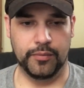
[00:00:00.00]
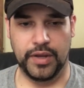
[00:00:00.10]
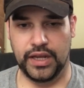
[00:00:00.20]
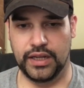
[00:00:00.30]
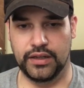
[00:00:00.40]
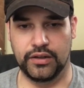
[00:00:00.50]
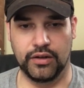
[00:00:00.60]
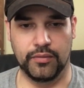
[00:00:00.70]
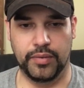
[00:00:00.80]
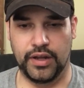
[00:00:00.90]
page,
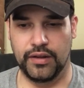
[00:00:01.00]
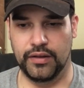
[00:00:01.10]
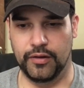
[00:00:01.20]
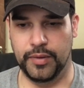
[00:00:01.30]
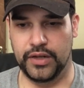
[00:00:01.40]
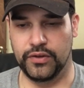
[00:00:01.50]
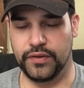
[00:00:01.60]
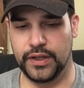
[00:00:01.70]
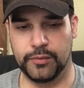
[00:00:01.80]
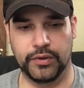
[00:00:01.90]
our page on
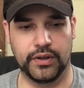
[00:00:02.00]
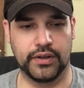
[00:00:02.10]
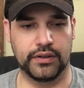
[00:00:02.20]
Facebook,